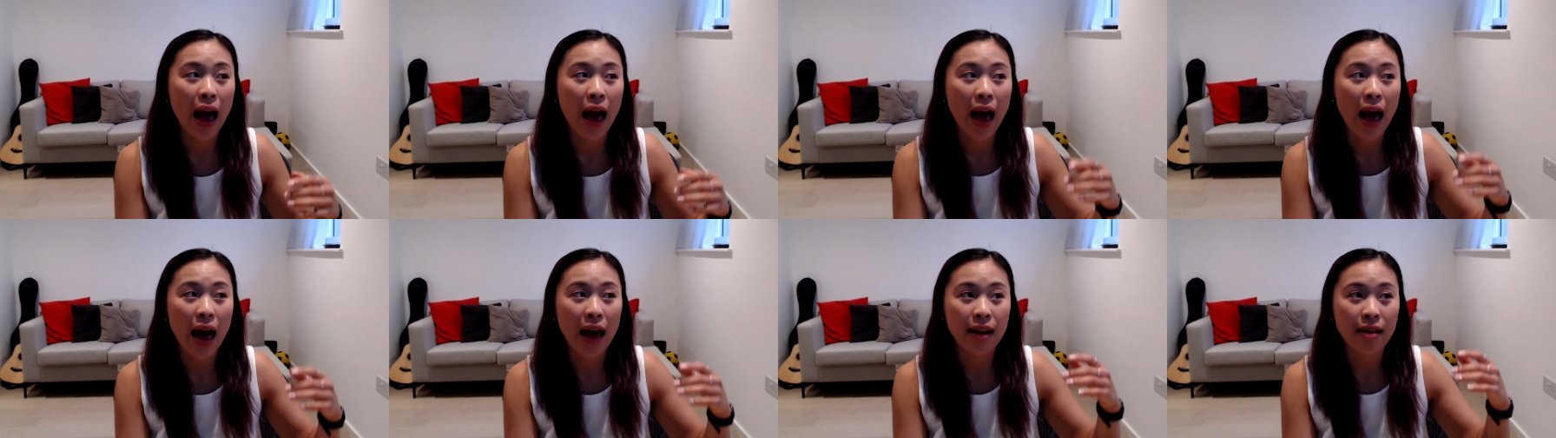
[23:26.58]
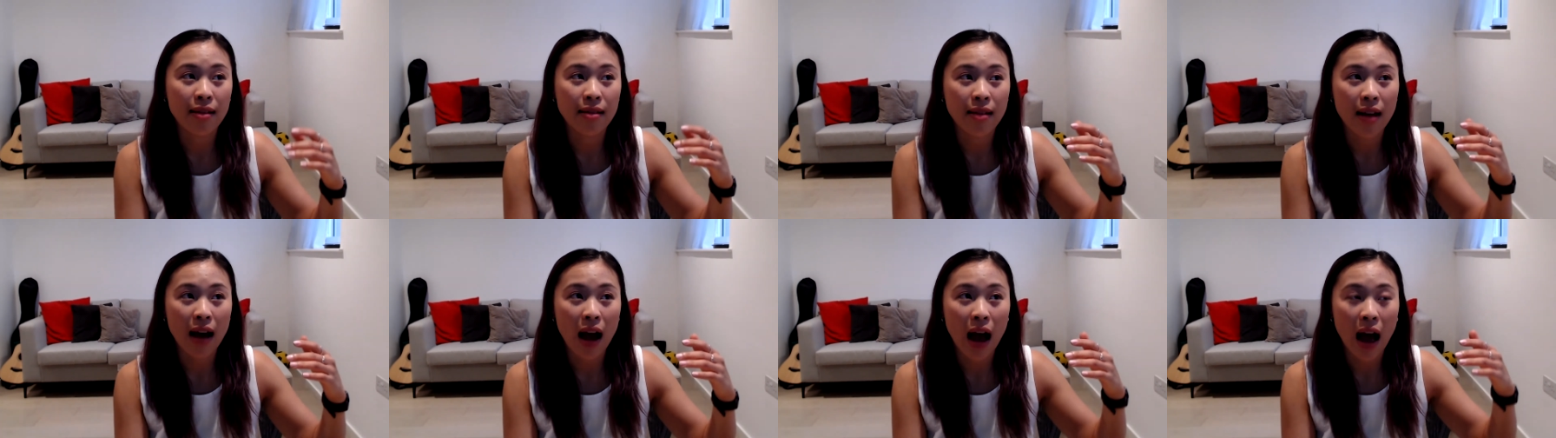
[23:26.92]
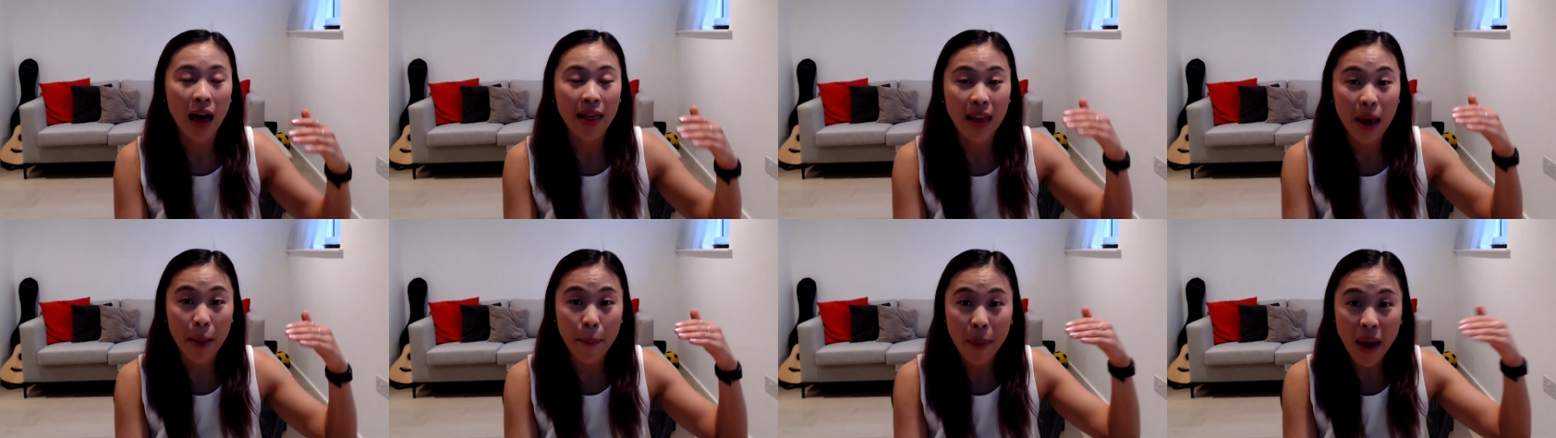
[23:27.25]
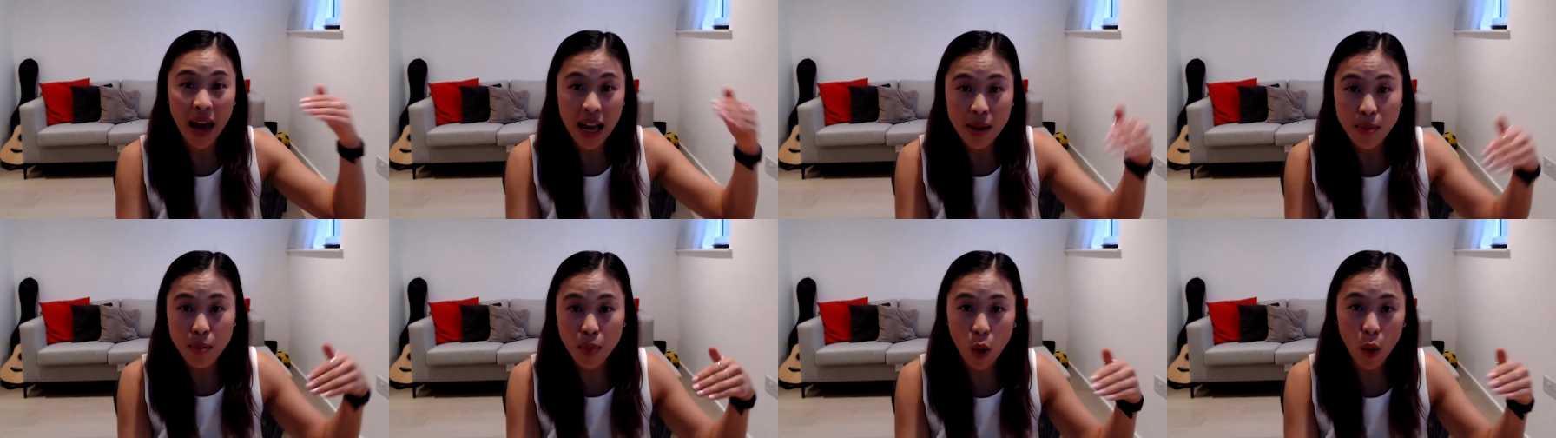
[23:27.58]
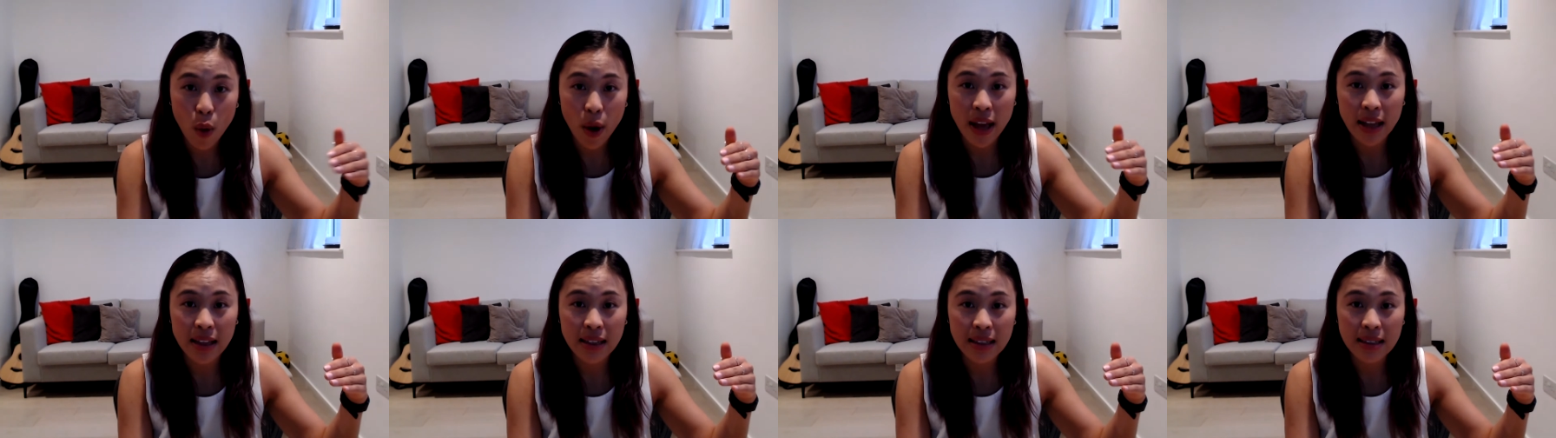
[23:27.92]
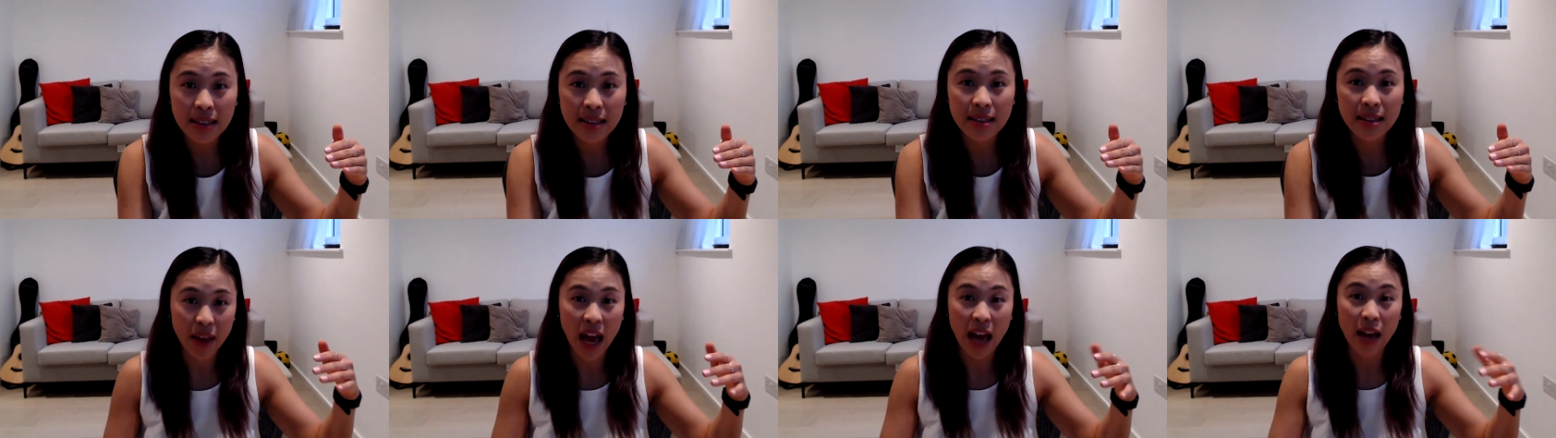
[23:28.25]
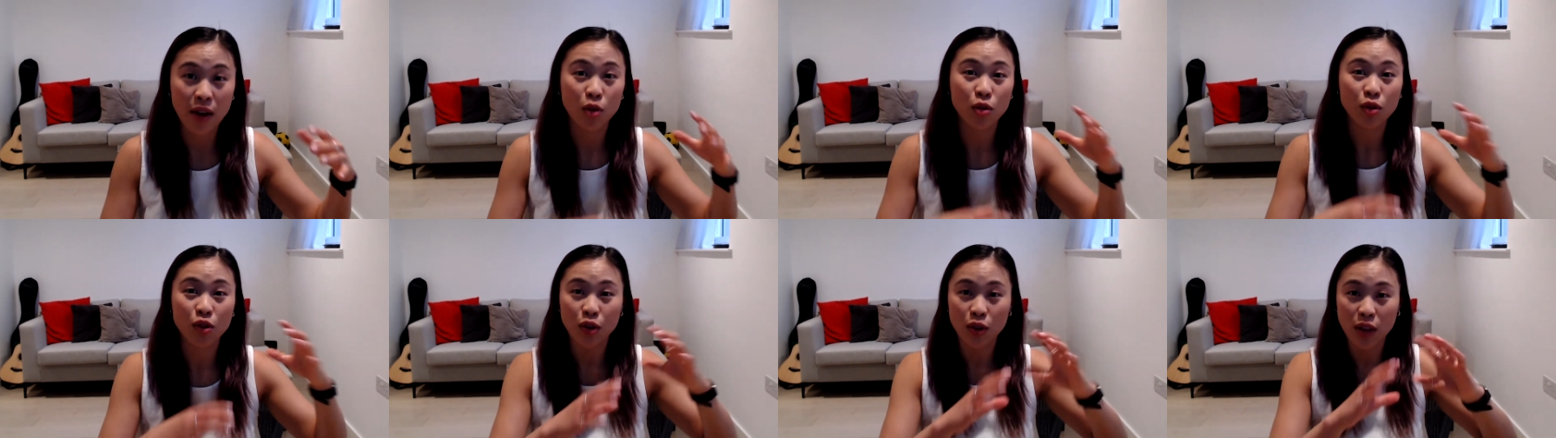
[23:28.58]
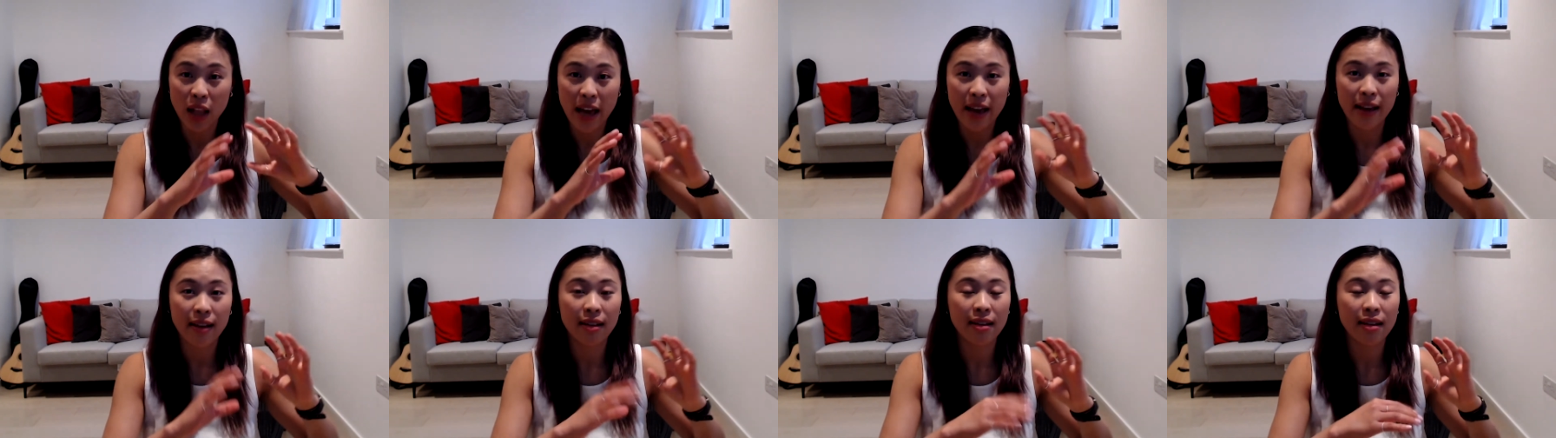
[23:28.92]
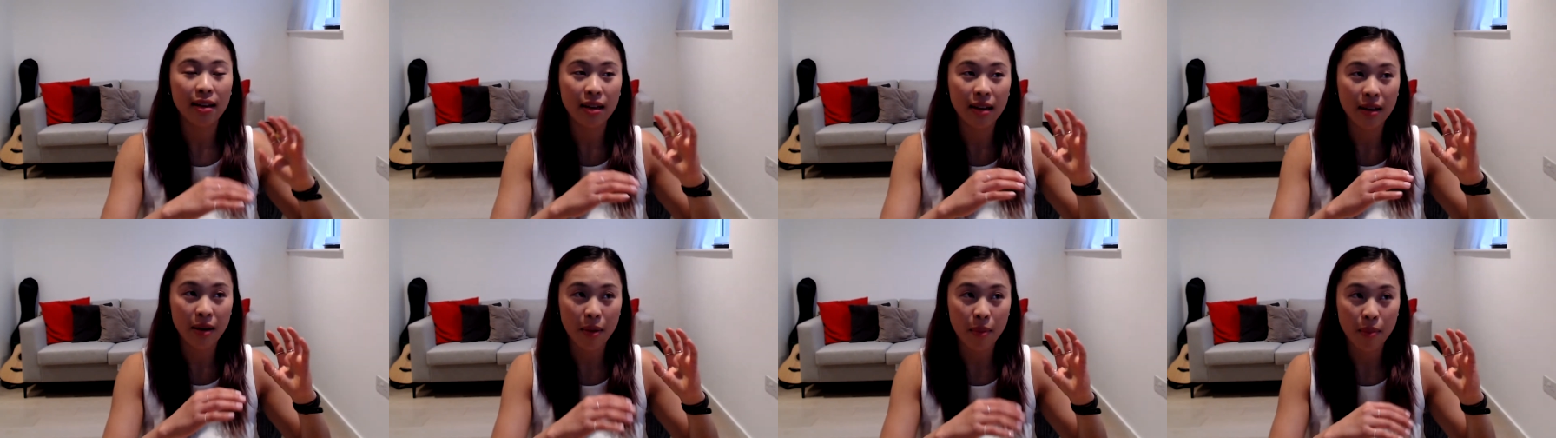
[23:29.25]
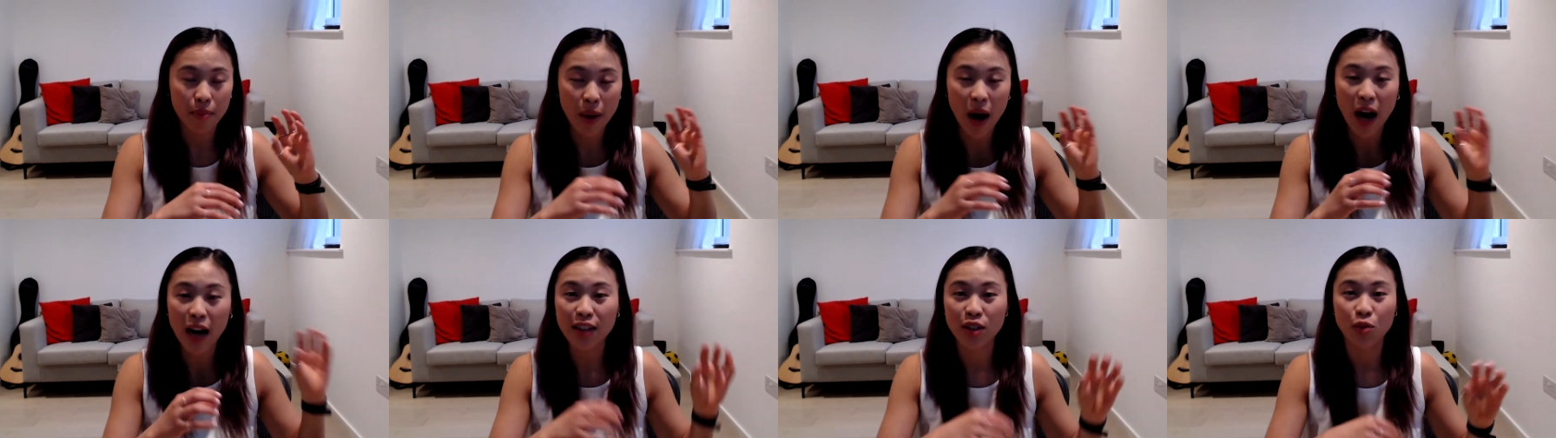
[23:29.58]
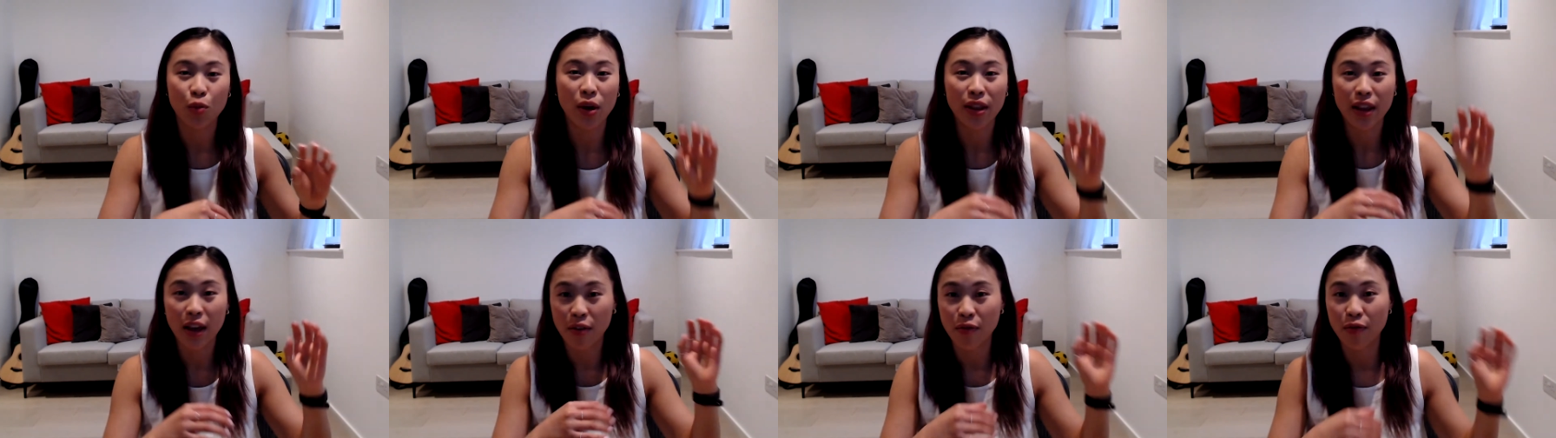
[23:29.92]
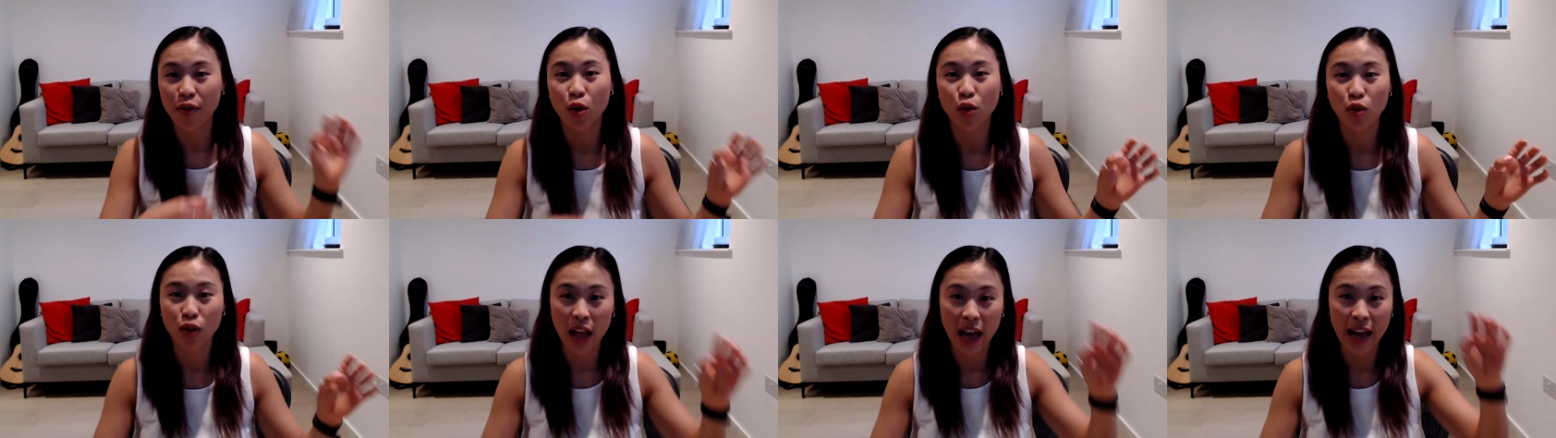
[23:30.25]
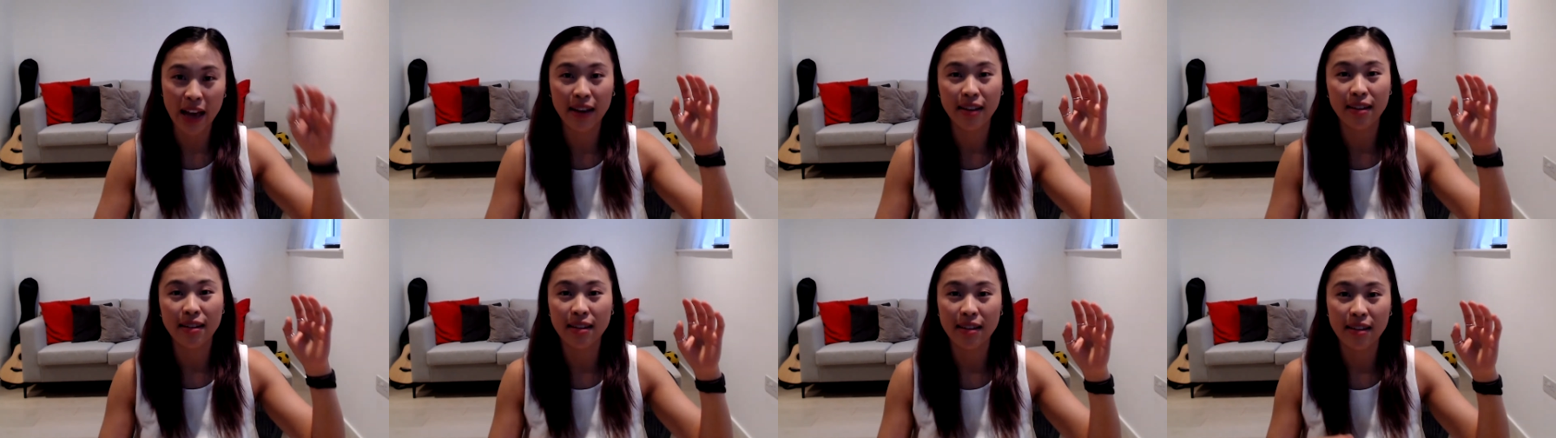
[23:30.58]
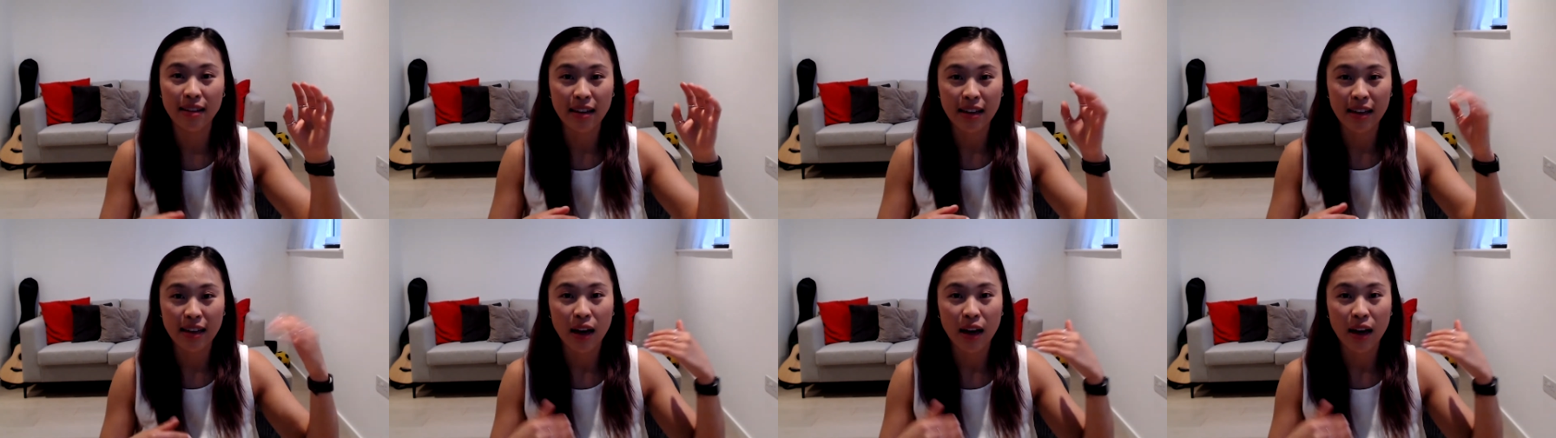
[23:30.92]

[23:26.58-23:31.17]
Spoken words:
And are there pain points and also like parts where they feel like